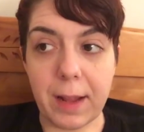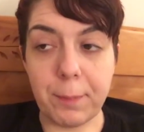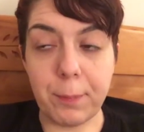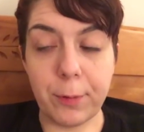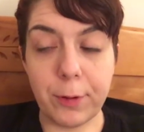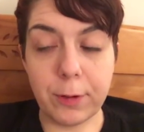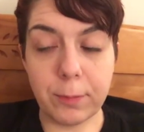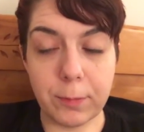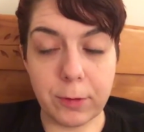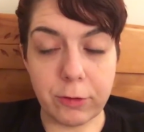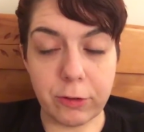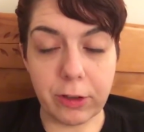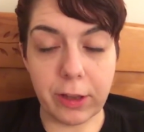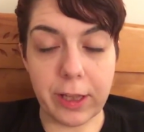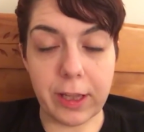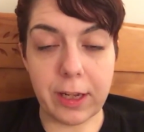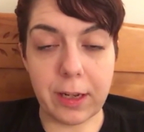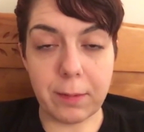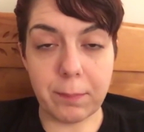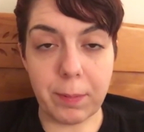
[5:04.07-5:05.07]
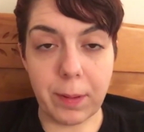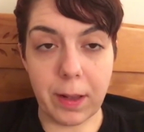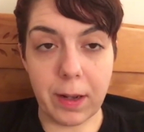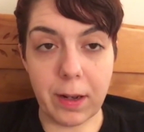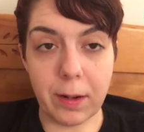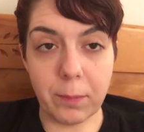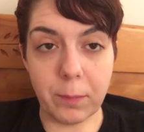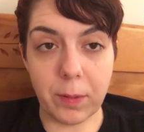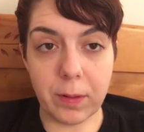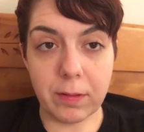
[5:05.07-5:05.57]
I pretty much laid in bed
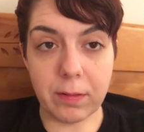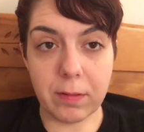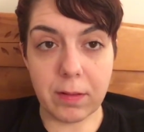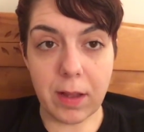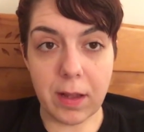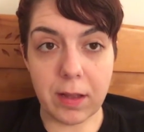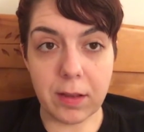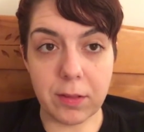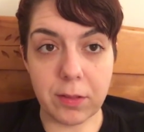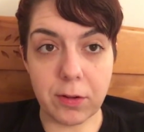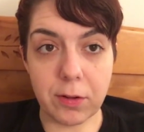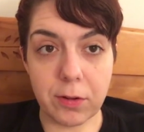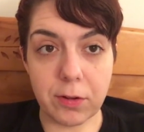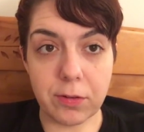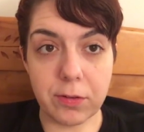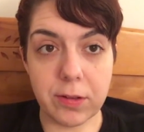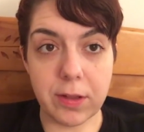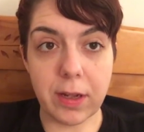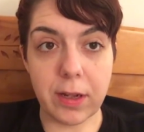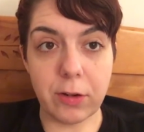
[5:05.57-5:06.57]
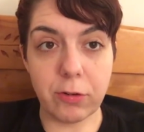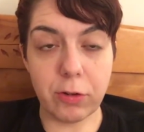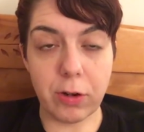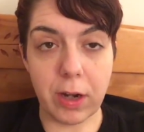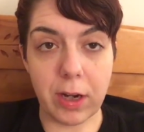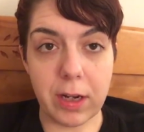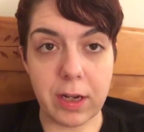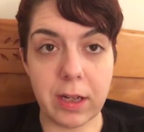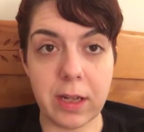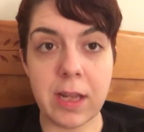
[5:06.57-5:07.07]
on Wednesday and Thursday
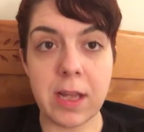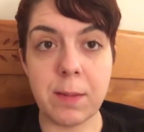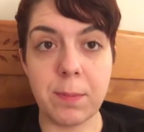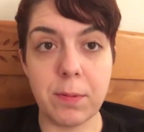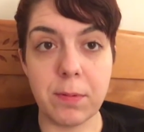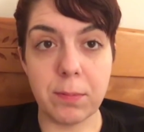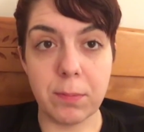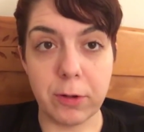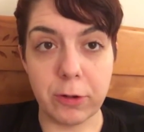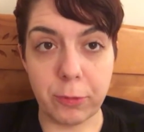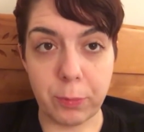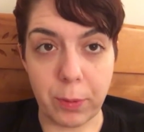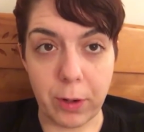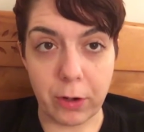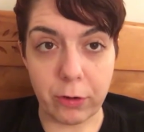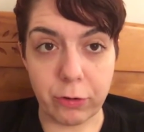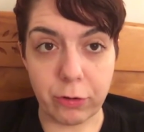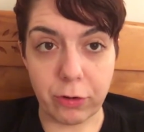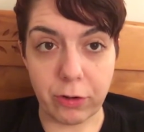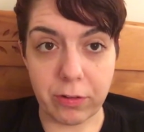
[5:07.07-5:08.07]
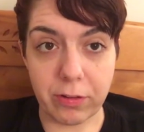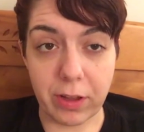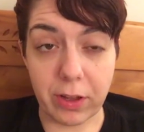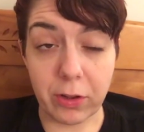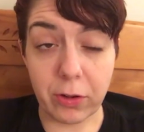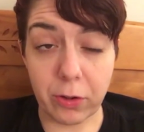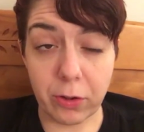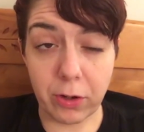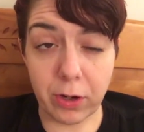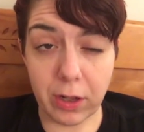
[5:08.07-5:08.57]
trying to keep as much pressure as I
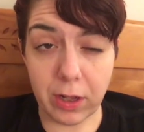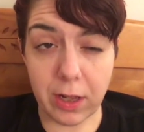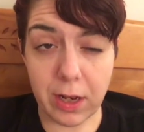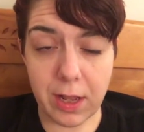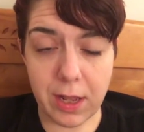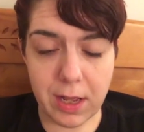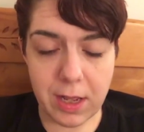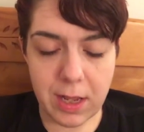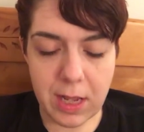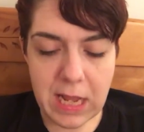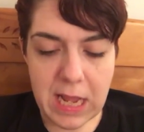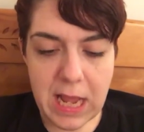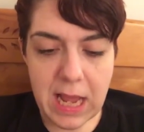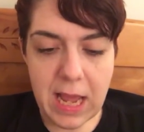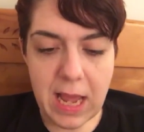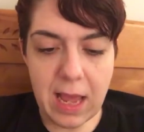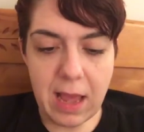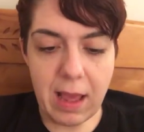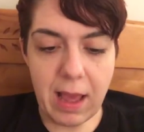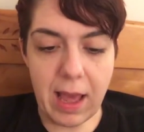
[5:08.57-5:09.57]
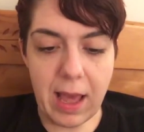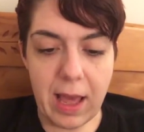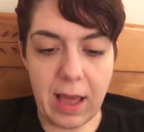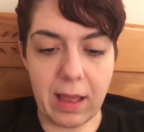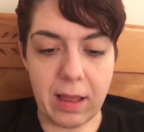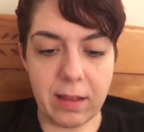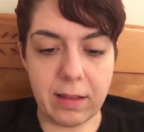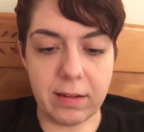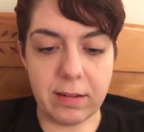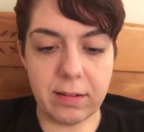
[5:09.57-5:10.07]
could on it
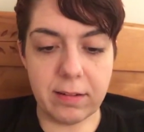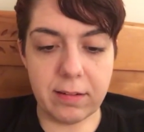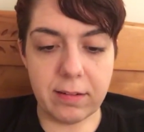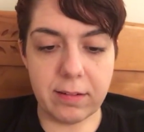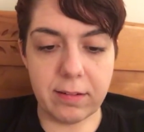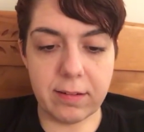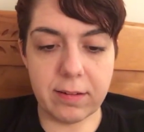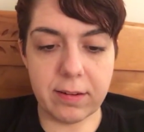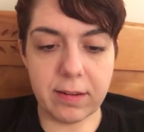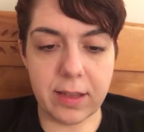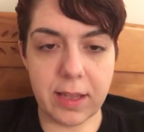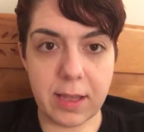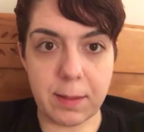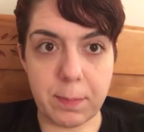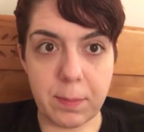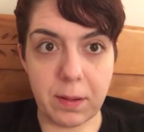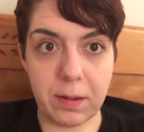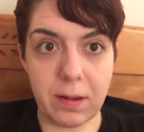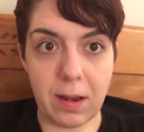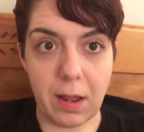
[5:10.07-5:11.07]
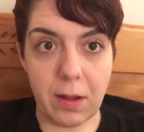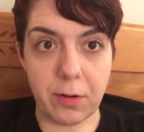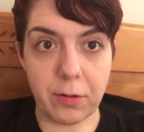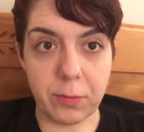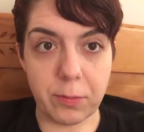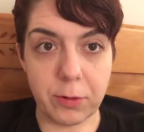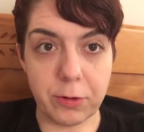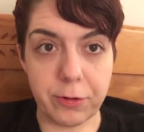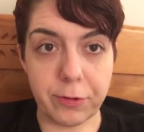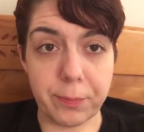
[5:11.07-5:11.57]
and keep it down
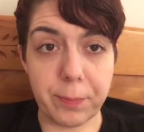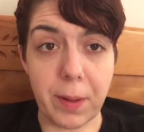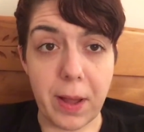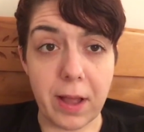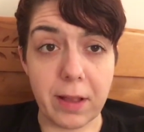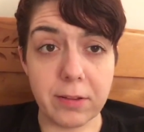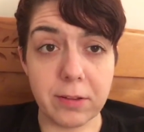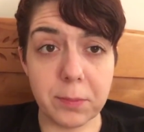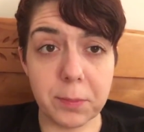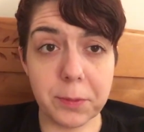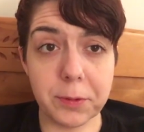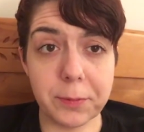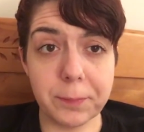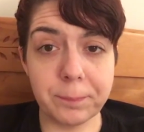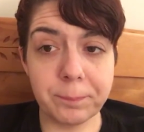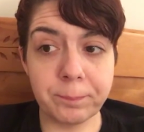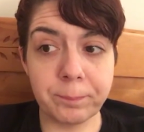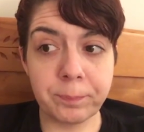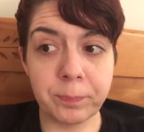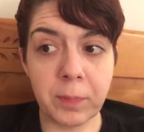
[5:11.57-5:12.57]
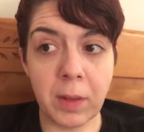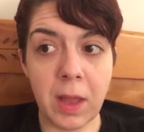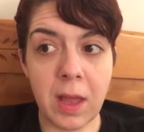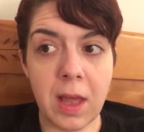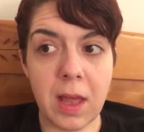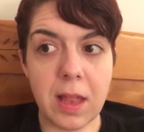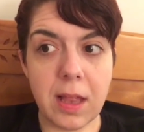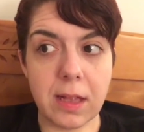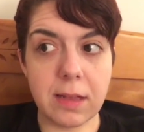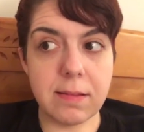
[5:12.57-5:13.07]
as much as possible.
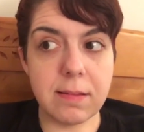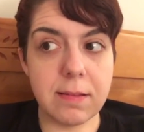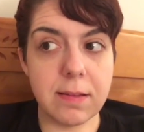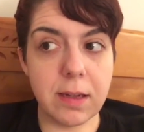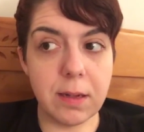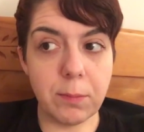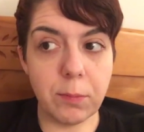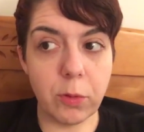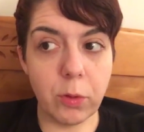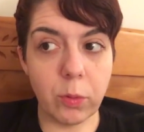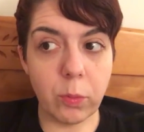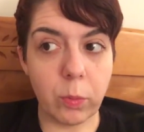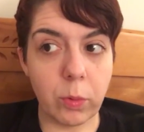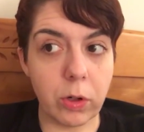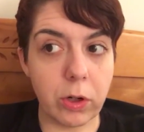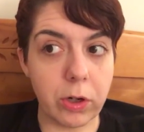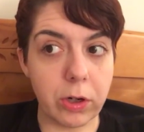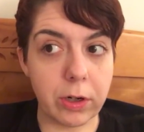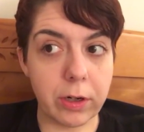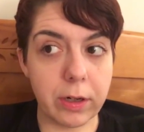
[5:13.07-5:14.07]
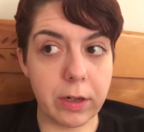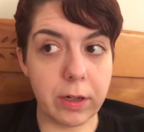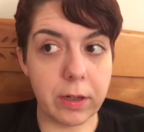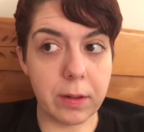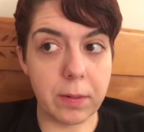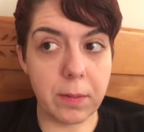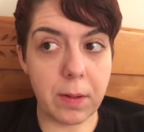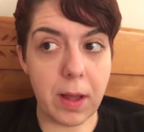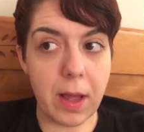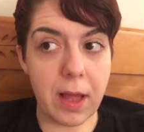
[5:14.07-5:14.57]
That seemed to work,
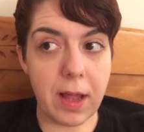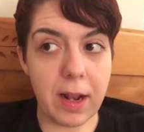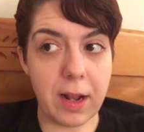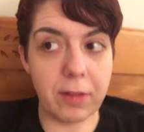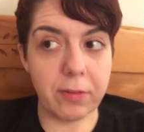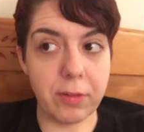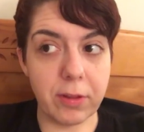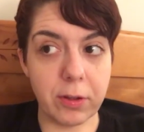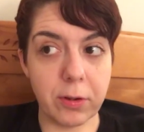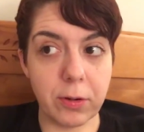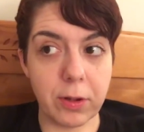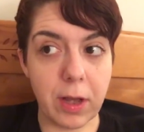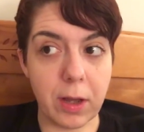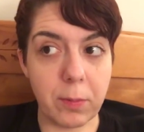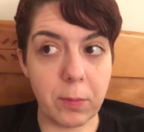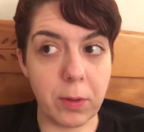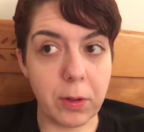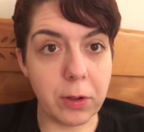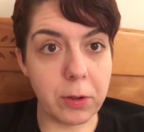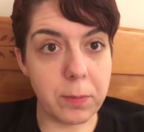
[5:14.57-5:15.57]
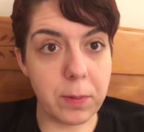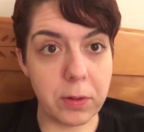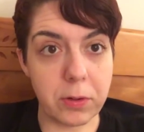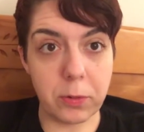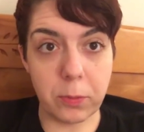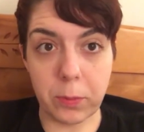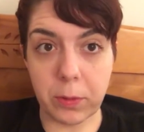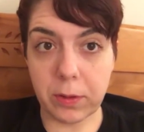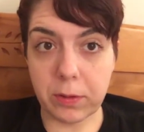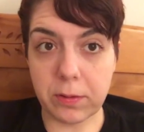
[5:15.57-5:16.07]
and I was like, okay, well, I'll go back
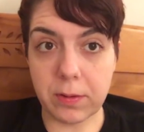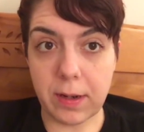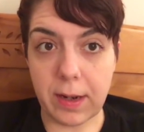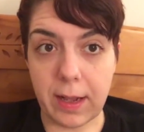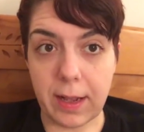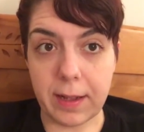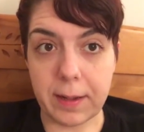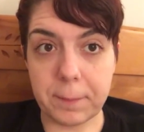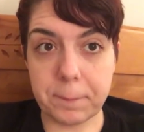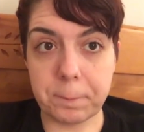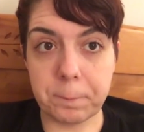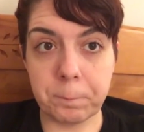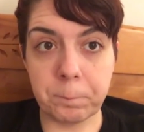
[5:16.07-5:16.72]
to work today.